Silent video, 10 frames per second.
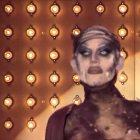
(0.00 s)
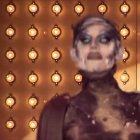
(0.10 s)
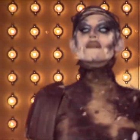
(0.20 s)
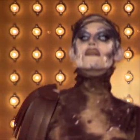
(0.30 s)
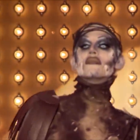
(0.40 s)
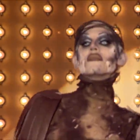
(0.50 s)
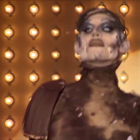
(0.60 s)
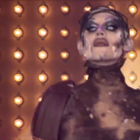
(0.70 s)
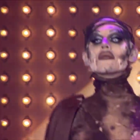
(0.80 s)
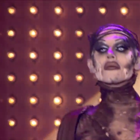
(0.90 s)

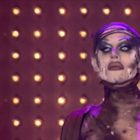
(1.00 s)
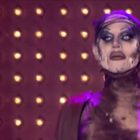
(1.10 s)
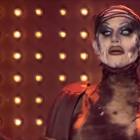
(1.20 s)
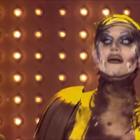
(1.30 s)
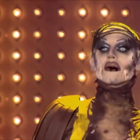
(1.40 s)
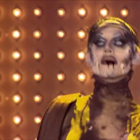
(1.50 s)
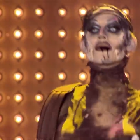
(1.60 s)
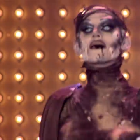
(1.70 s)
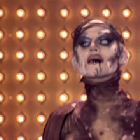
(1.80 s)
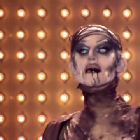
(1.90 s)
Nosferatu too.
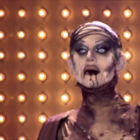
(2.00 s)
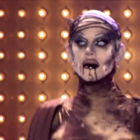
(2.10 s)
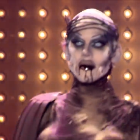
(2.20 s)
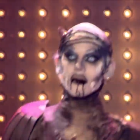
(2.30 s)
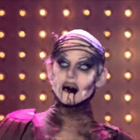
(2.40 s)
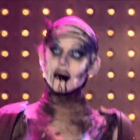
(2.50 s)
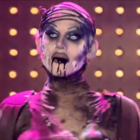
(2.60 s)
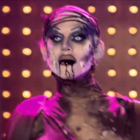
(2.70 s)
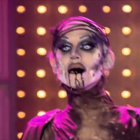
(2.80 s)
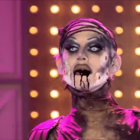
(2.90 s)
Oh, she's
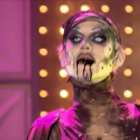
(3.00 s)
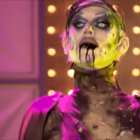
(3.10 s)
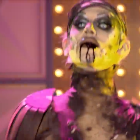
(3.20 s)
bleeding.